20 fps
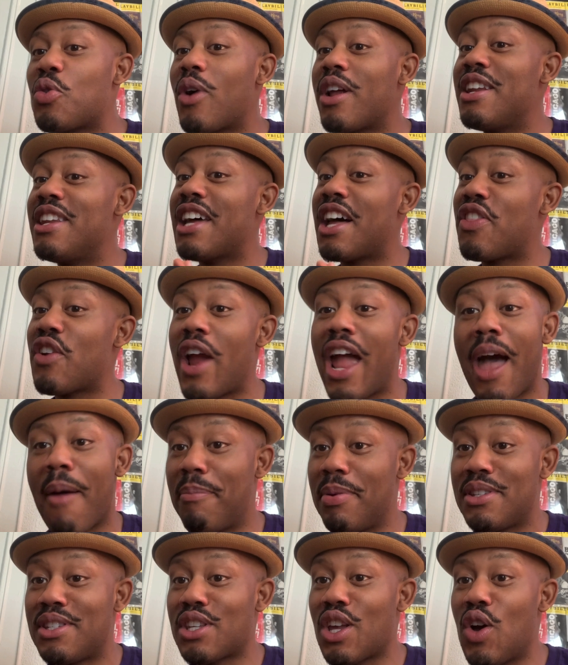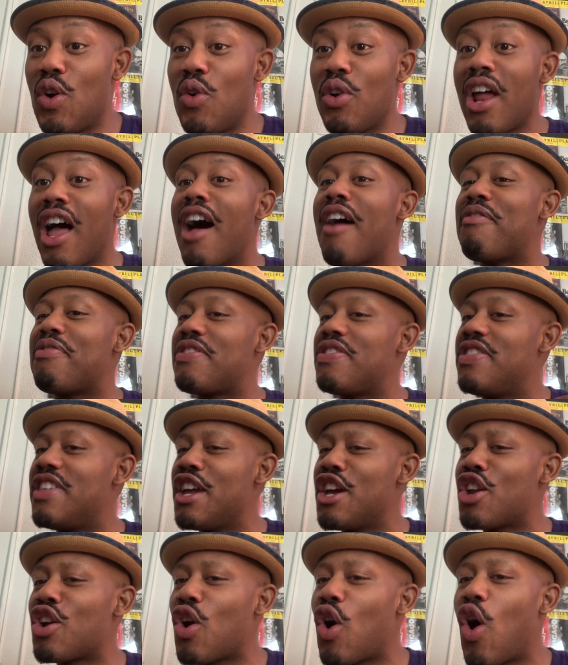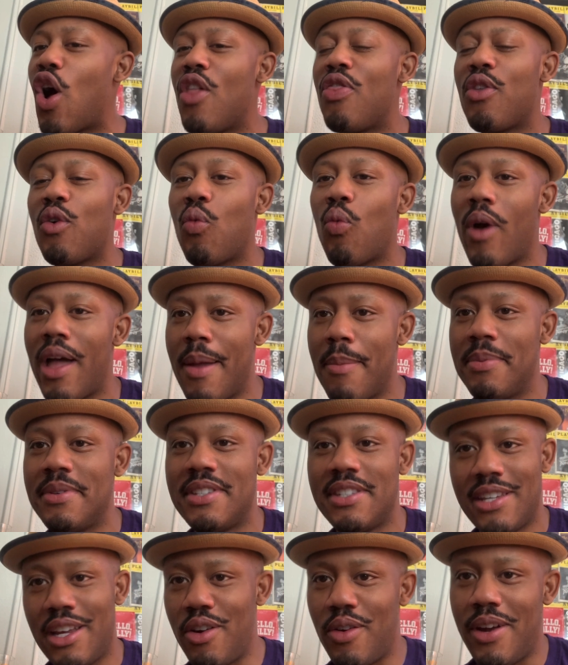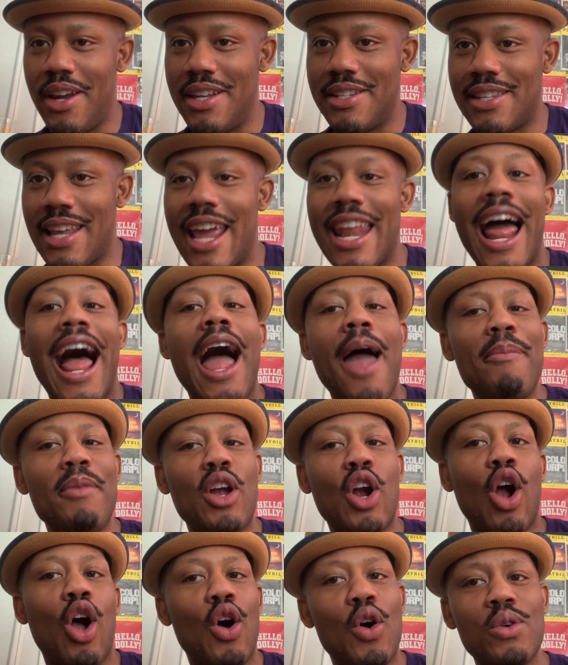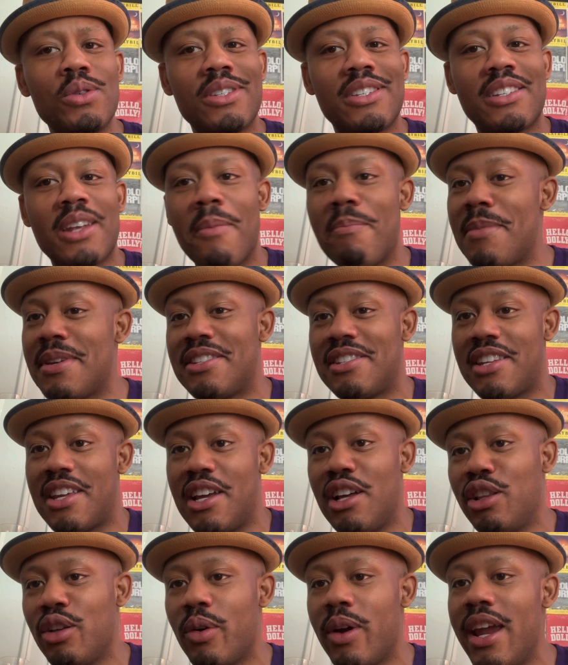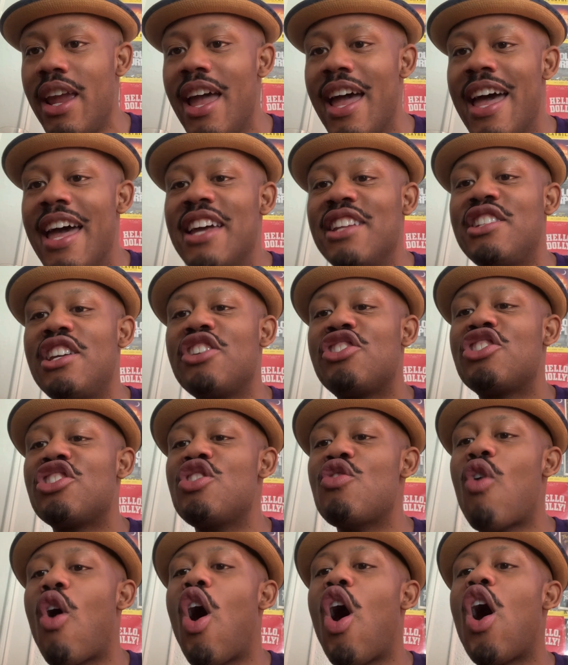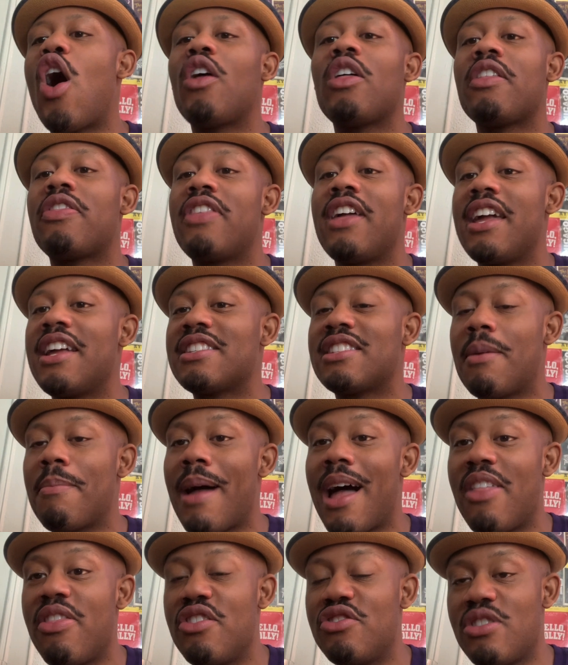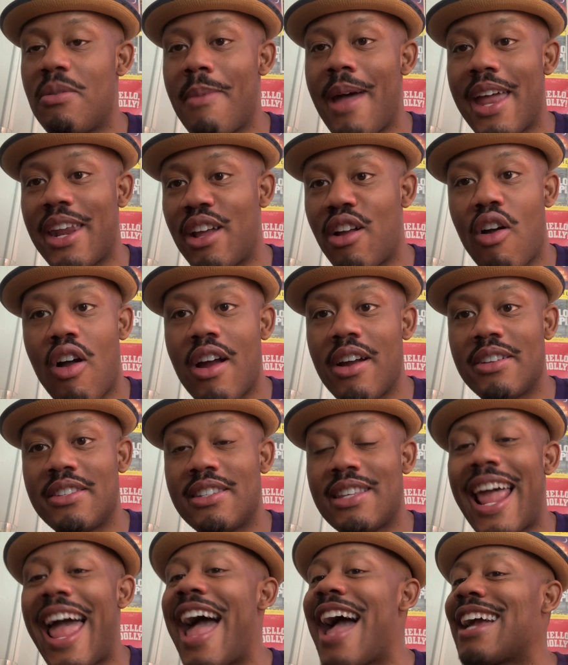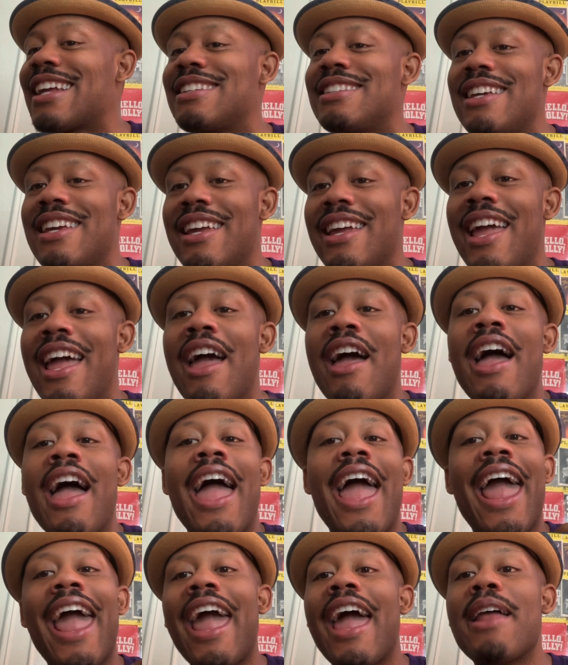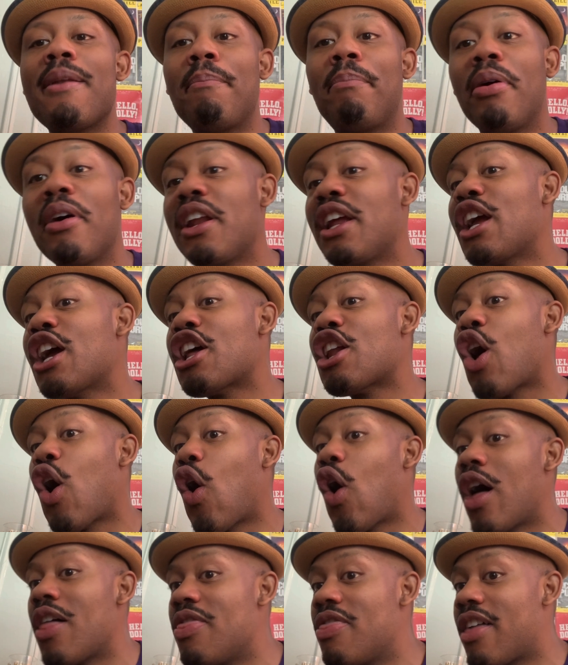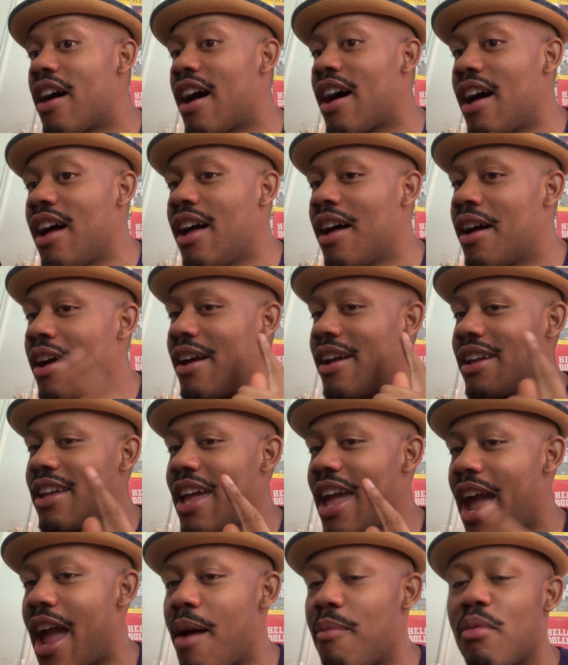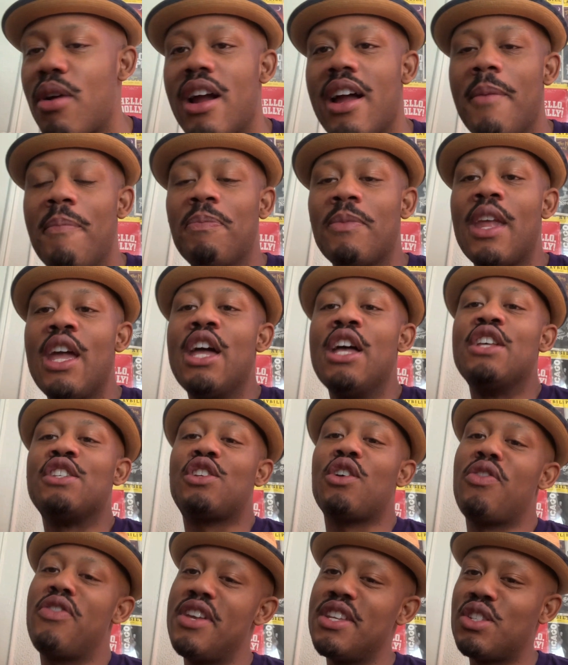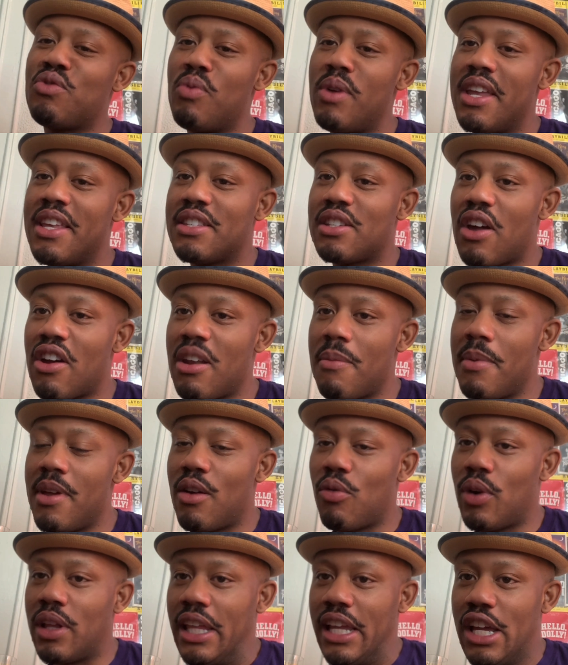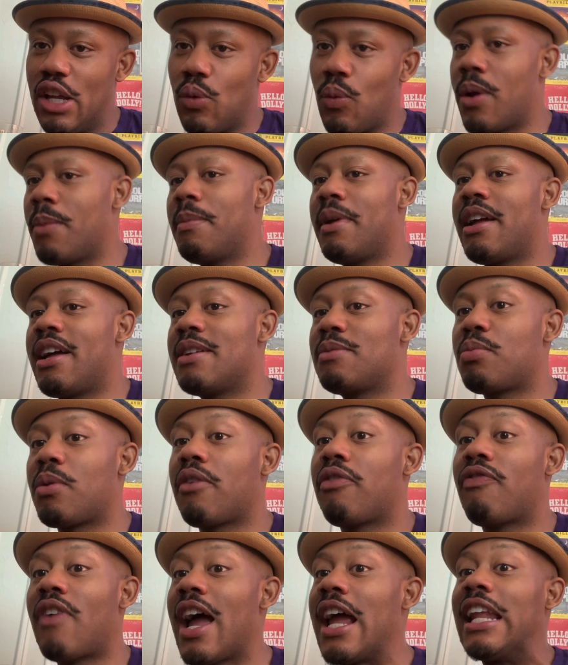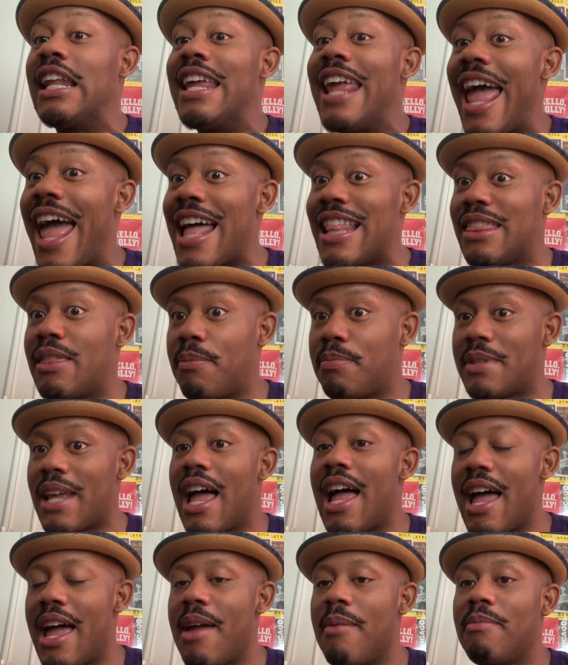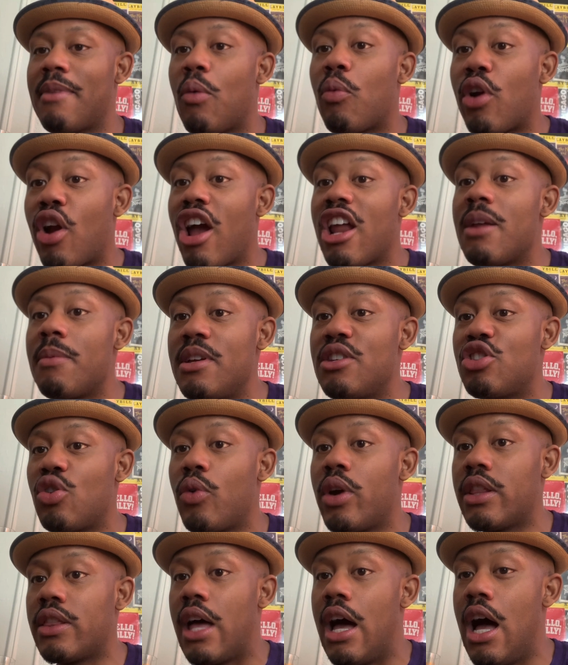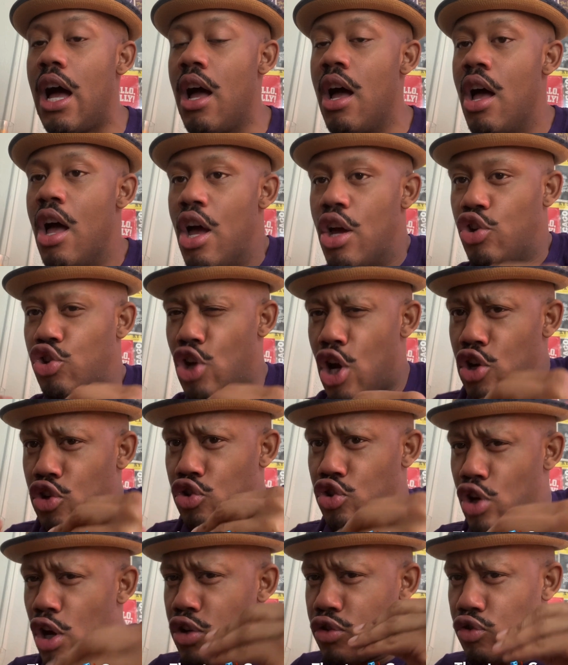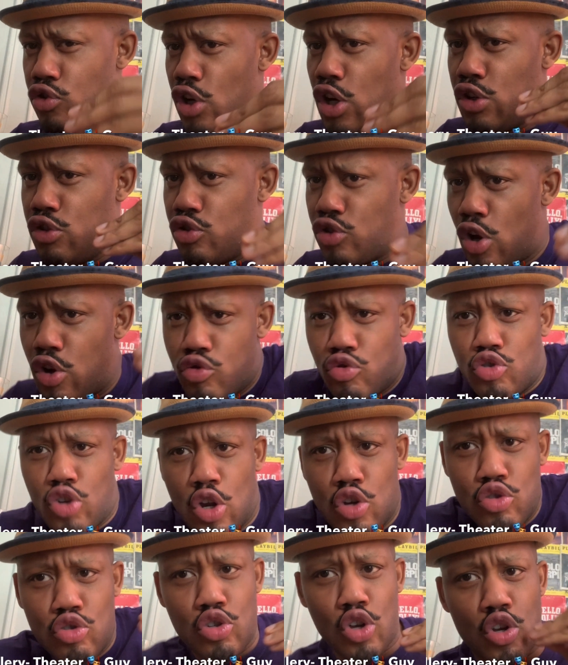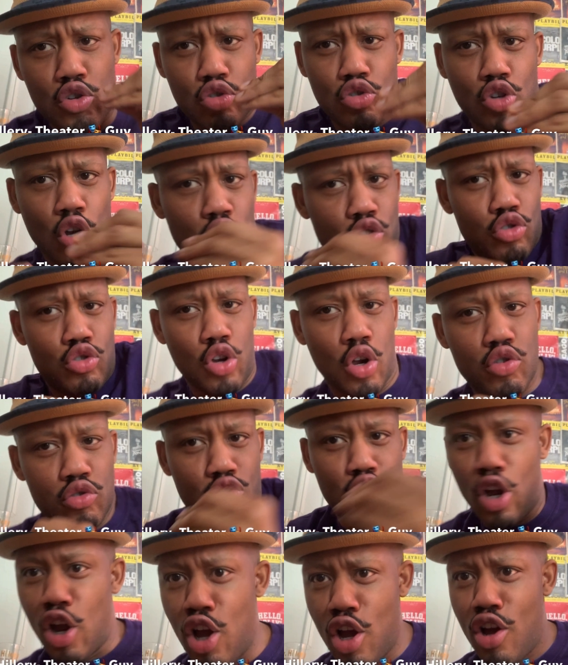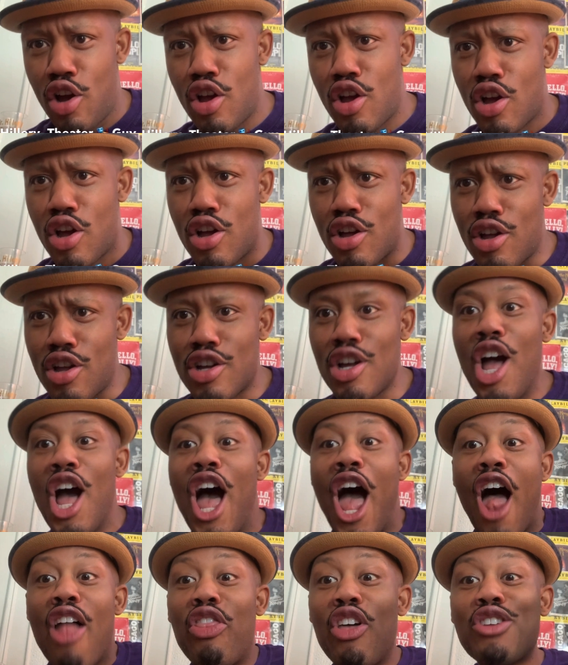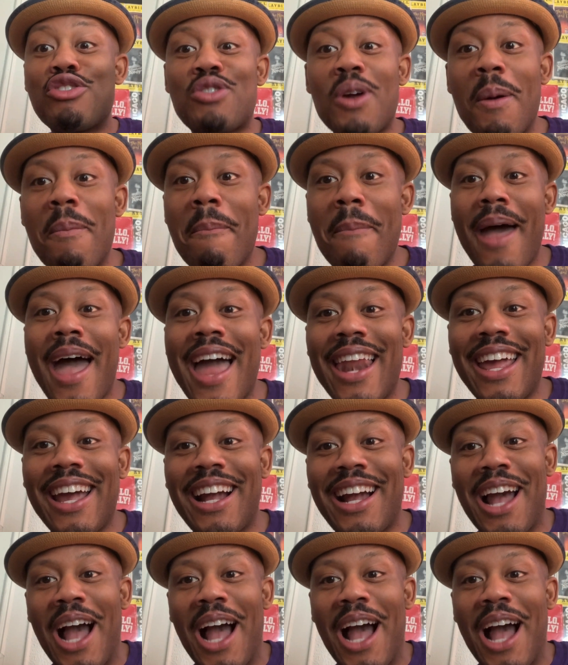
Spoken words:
another episode of Theater on the Web series. And I'm your host, Mr. Hillary, teaching you all the things about the dramatic arts, acting, and putting it on the camera. So this week is going to be a really good one because we're finally at the time that we're going to be doing the dun dun dun dun dun dun dun dun dun, the dramatic